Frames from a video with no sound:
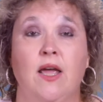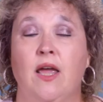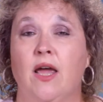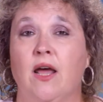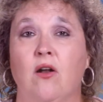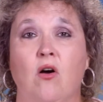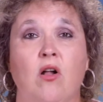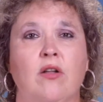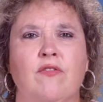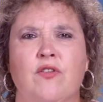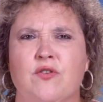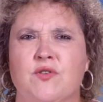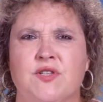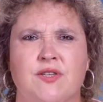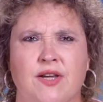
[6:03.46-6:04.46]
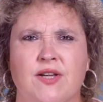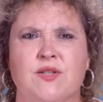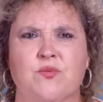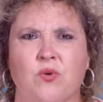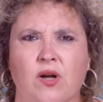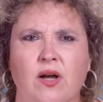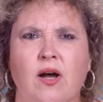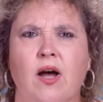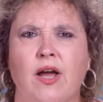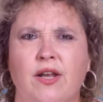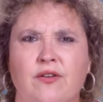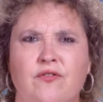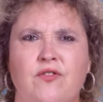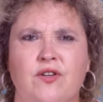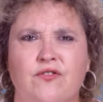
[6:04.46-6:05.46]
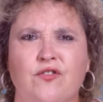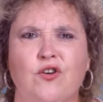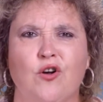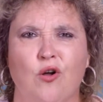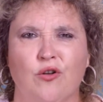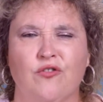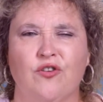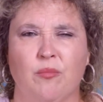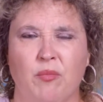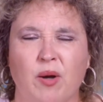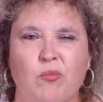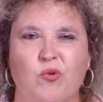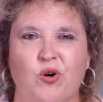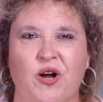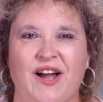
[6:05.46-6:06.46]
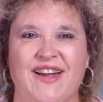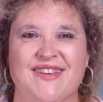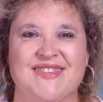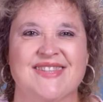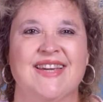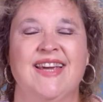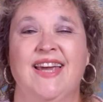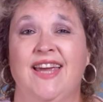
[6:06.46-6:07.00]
And all of those things were kind of difficult to memorize.